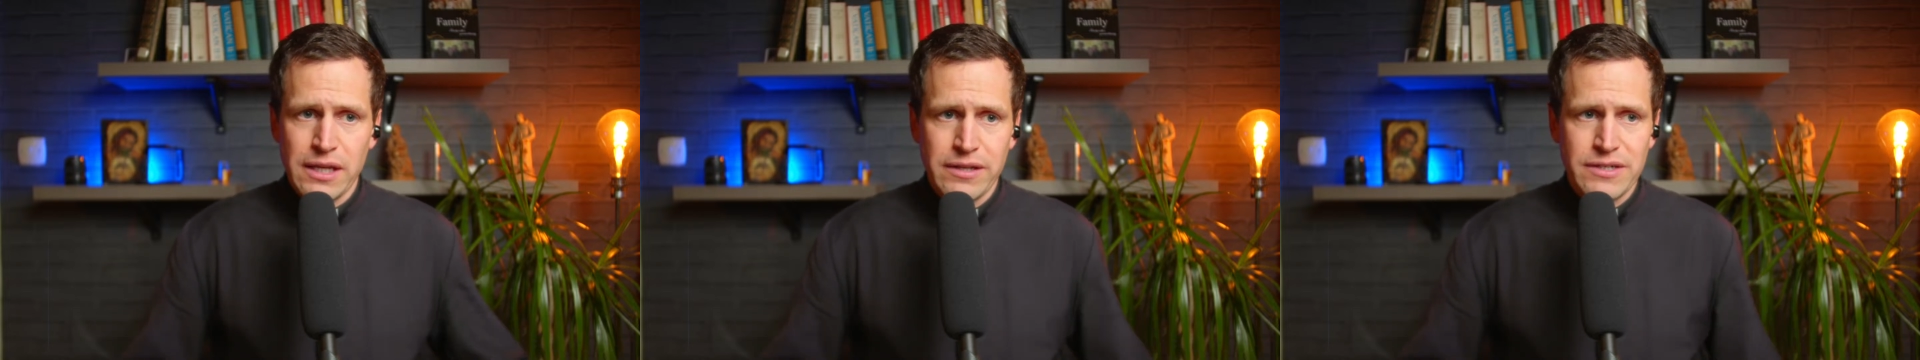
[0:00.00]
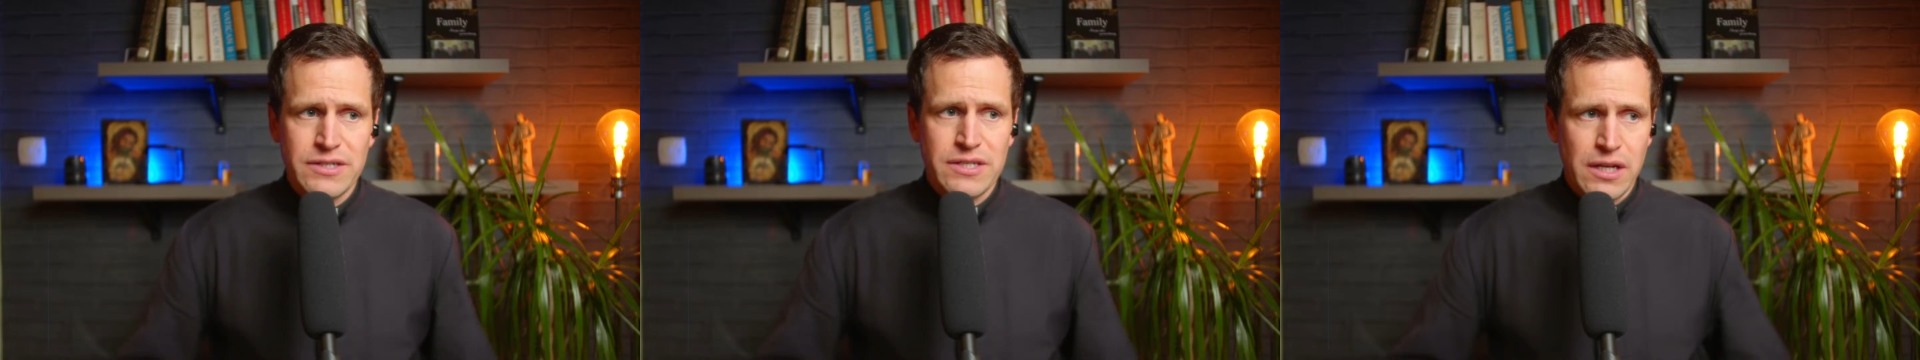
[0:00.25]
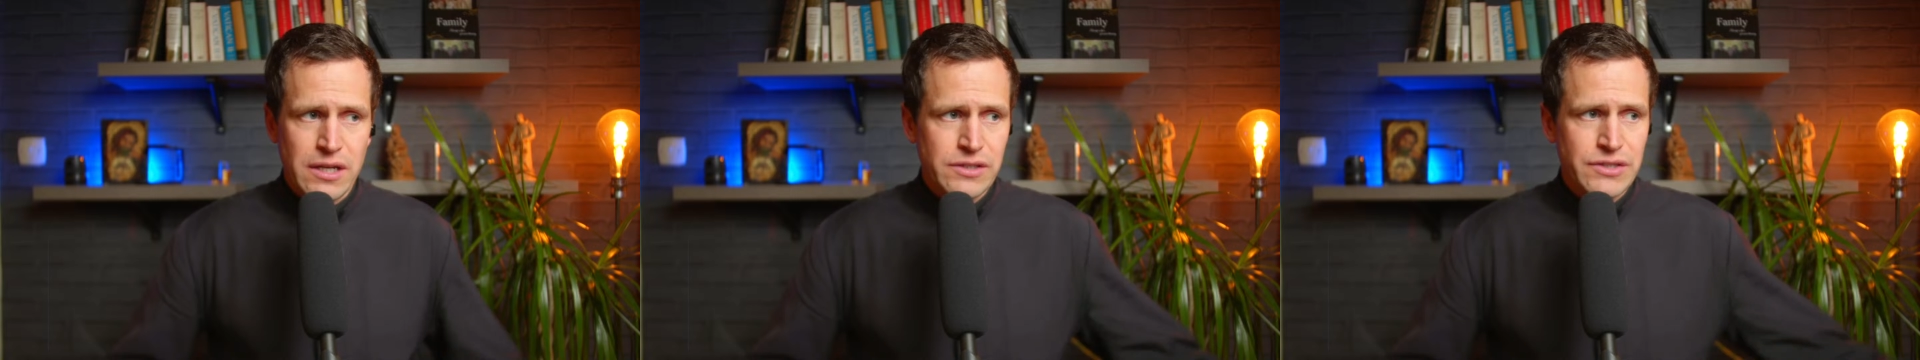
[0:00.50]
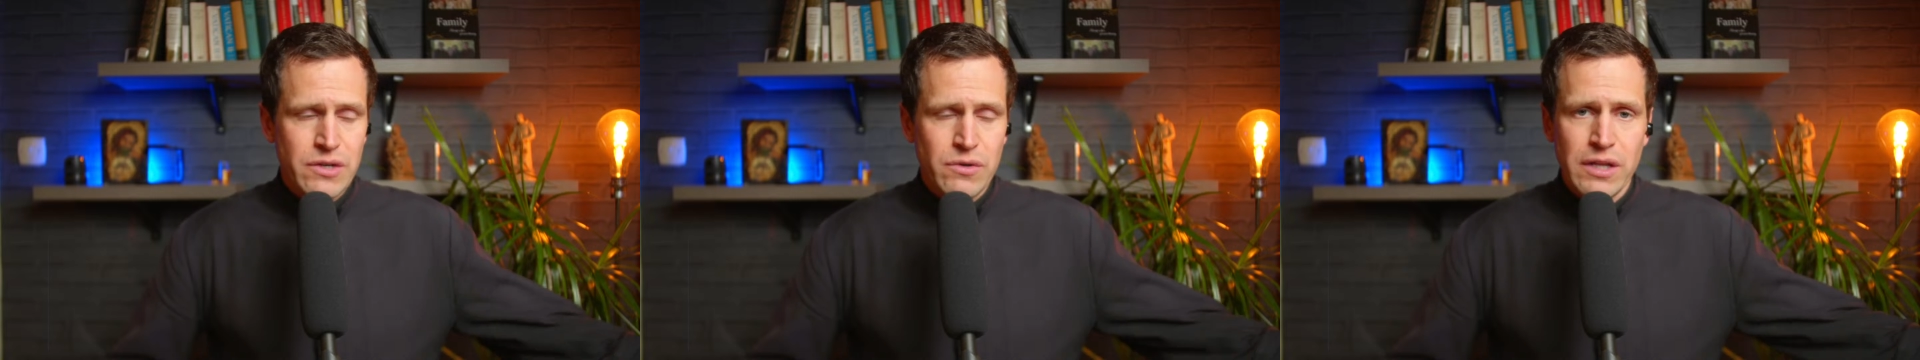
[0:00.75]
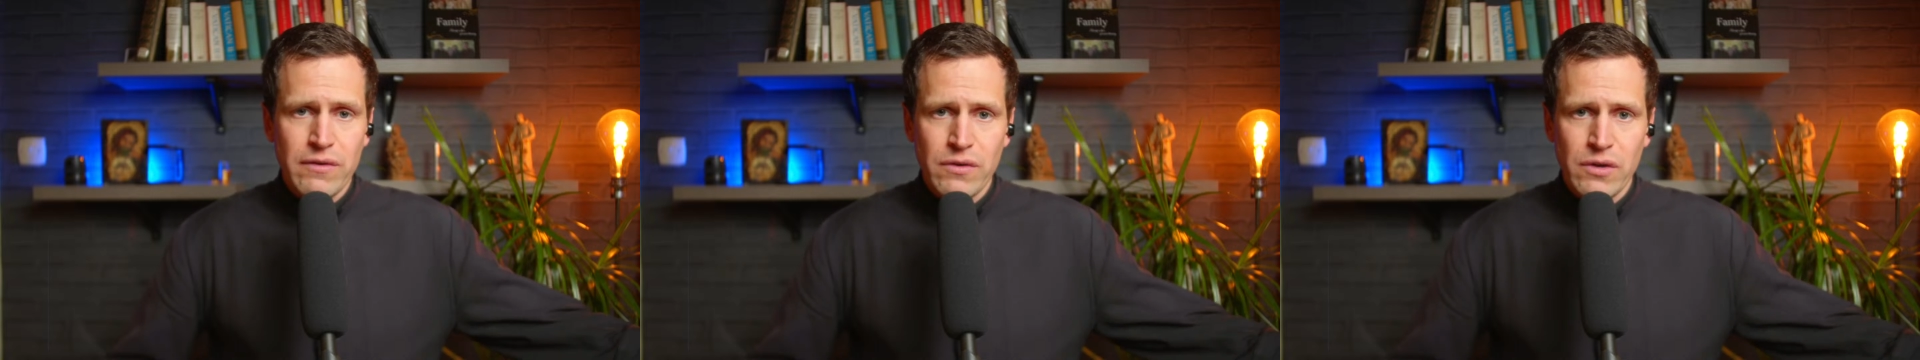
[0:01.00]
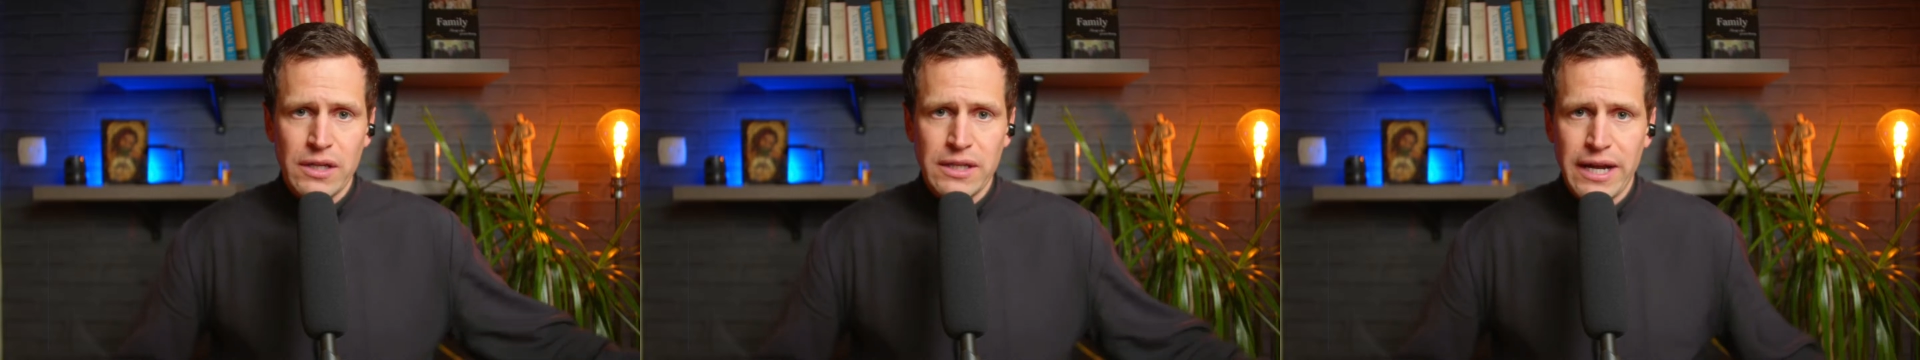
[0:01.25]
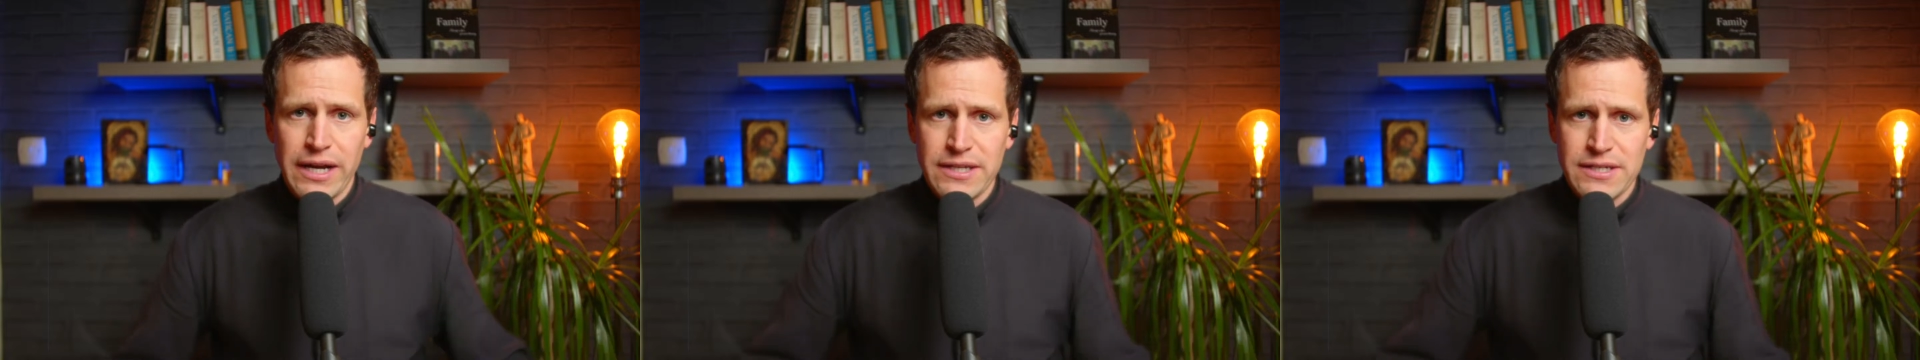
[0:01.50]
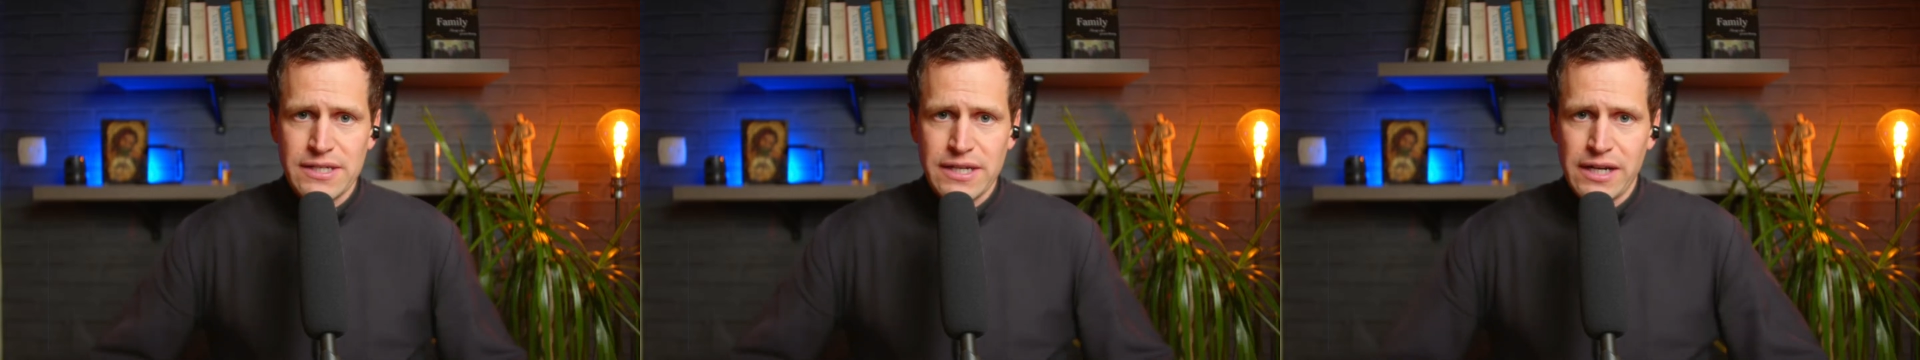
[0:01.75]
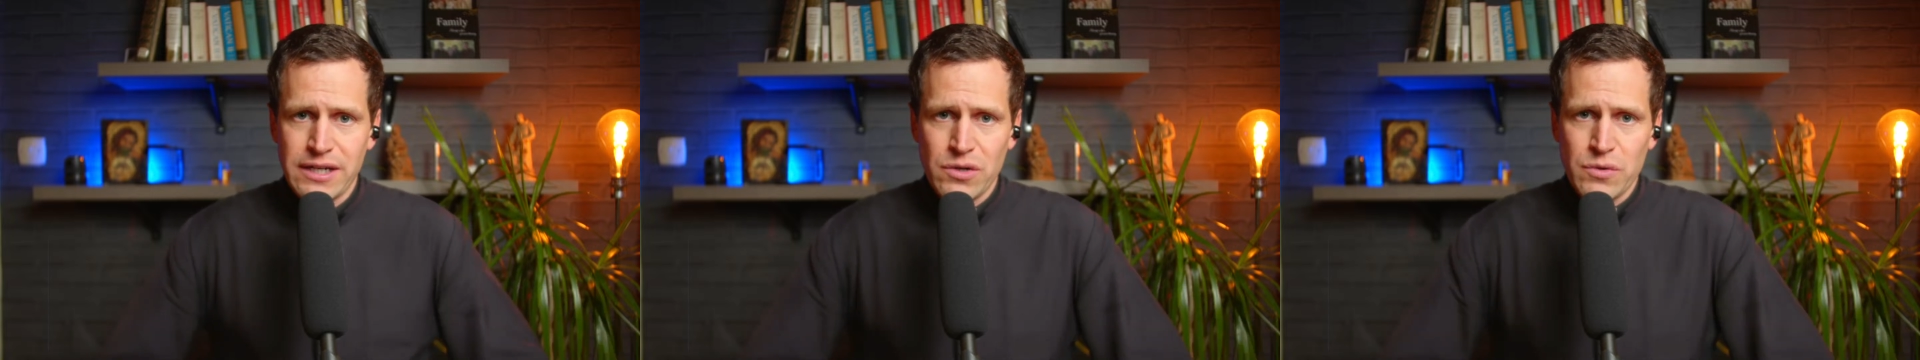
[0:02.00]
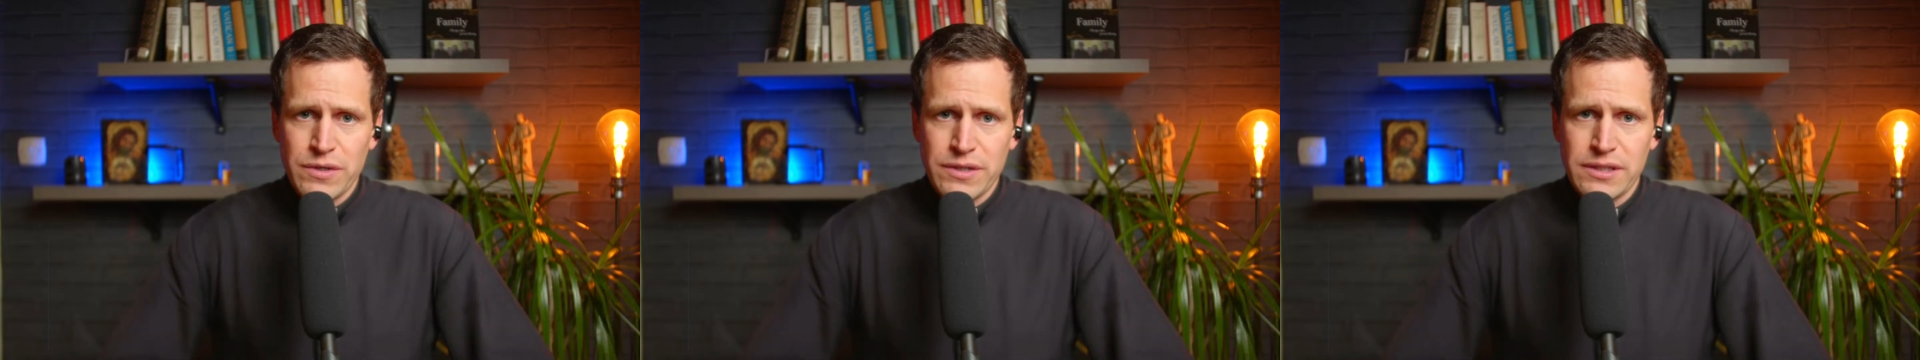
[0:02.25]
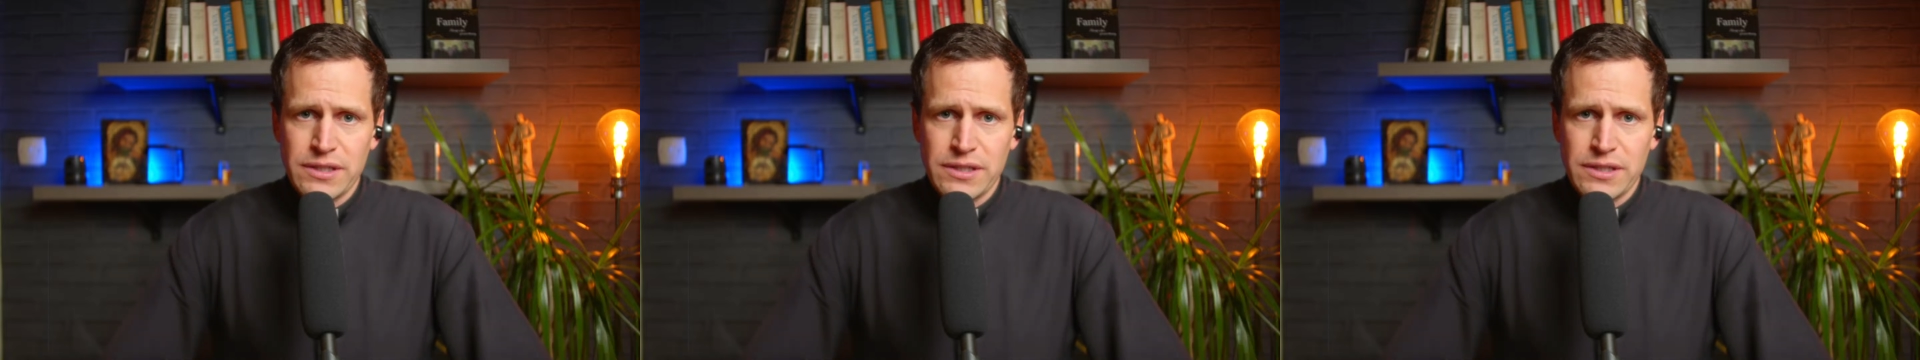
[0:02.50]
just on a general level, a lot of this is kind of going